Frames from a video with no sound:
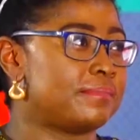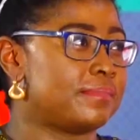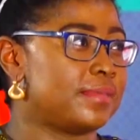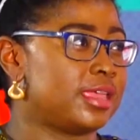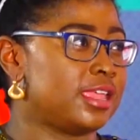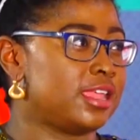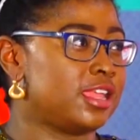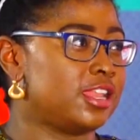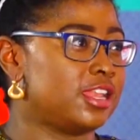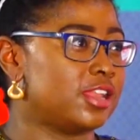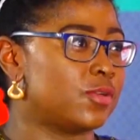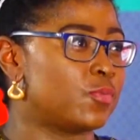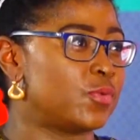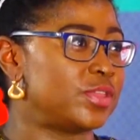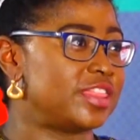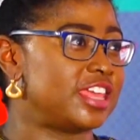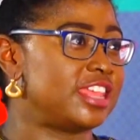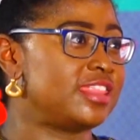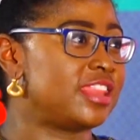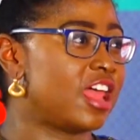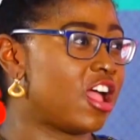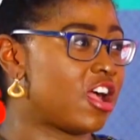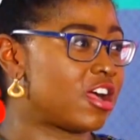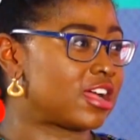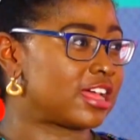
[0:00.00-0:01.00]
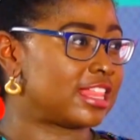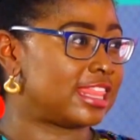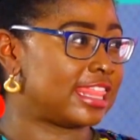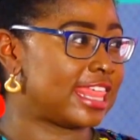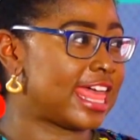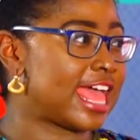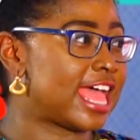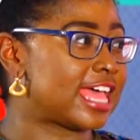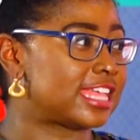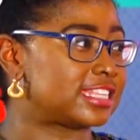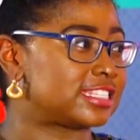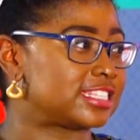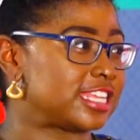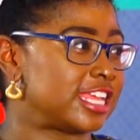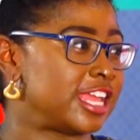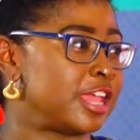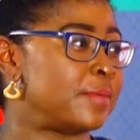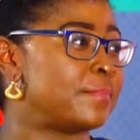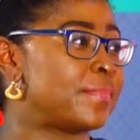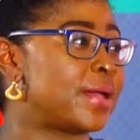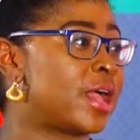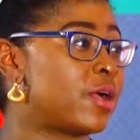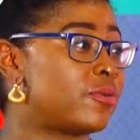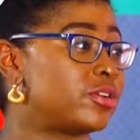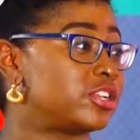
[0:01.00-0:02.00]
I mean, within our class, it
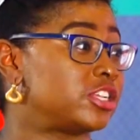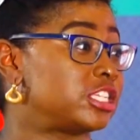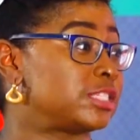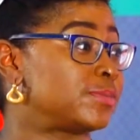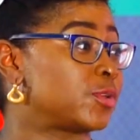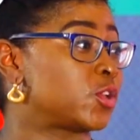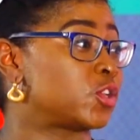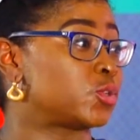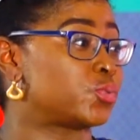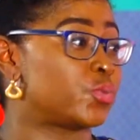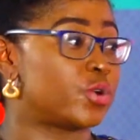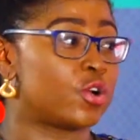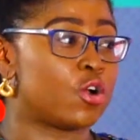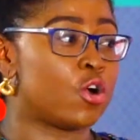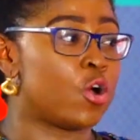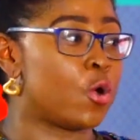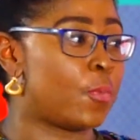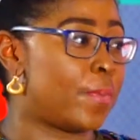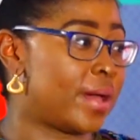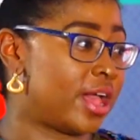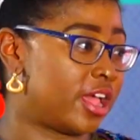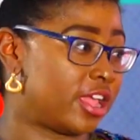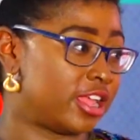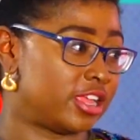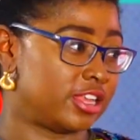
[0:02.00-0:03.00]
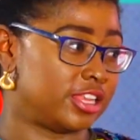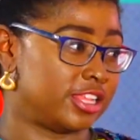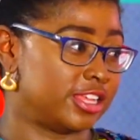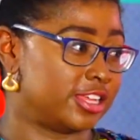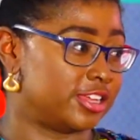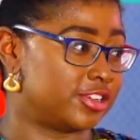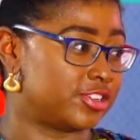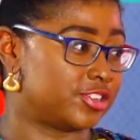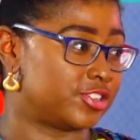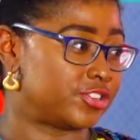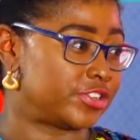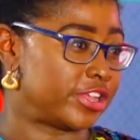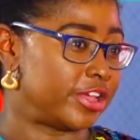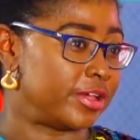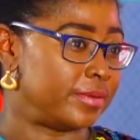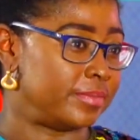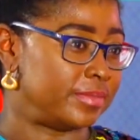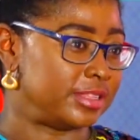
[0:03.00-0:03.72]
empowered us because we're all pioneers.